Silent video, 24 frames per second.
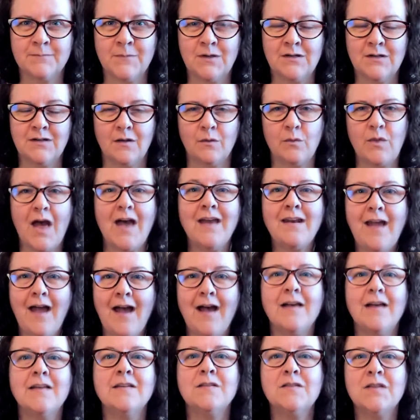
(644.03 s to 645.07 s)
Now that
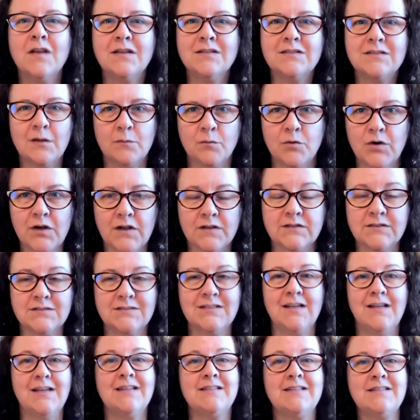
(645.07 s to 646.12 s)
has some risks.
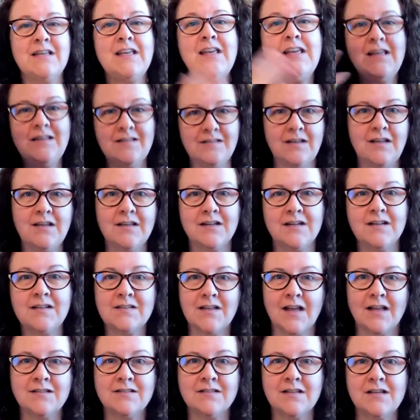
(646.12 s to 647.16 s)
It's easy in a
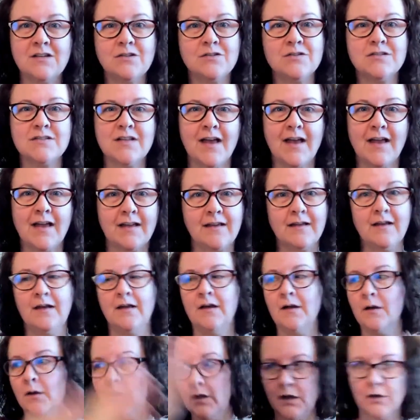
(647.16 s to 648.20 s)
sense that you're saying,
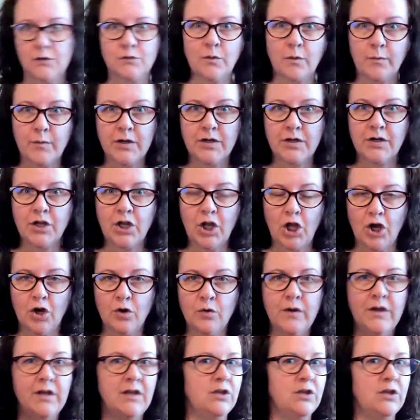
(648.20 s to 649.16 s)
here's where we're going to go.